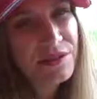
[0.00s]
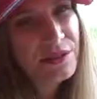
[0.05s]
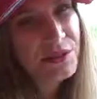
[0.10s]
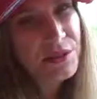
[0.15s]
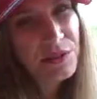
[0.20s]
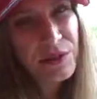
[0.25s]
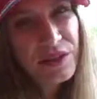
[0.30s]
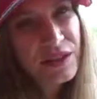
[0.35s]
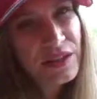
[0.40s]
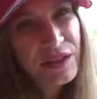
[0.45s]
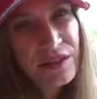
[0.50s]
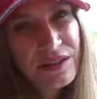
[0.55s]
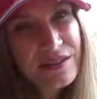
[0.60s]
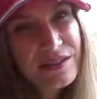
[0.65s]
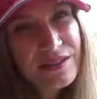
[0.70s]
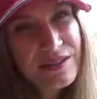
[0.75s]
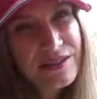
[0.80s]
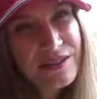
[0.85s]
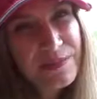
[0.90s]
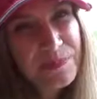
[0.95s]
who he
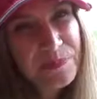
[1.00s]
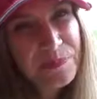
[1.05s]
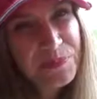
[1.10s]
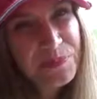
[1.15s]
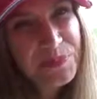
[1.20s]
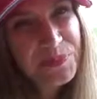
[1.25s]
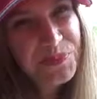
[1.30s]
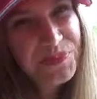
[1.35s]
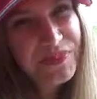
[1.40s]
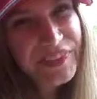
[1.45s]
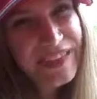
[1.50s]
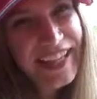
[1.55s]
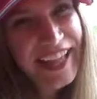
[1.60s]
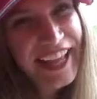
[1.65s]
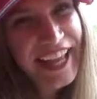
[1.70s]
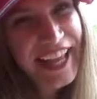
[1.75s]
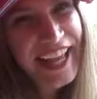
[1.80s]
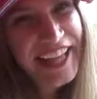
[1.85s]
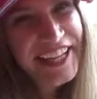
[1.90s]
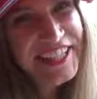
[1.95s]
is.
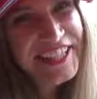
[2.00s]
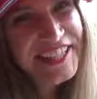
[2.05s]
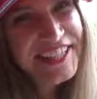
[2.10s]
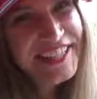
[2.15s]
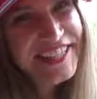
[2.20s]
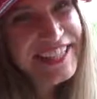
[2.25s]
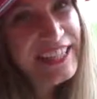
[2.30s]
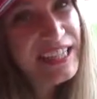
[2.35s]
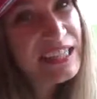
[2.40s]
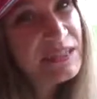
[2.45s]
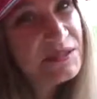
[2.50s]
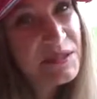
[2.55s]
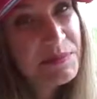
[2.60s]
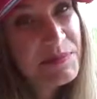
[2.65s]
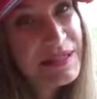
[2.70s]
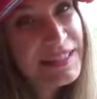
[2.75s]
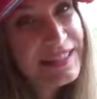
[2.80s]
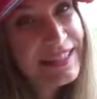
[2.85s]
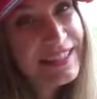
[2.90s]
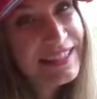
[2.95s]
And
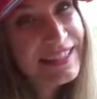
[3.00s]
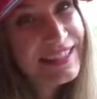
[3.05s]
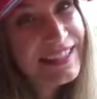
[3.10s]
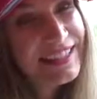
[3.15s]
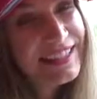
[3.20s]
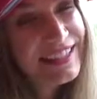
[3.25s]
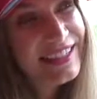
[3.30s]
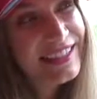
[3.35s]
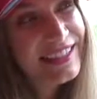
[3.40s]
ultimately,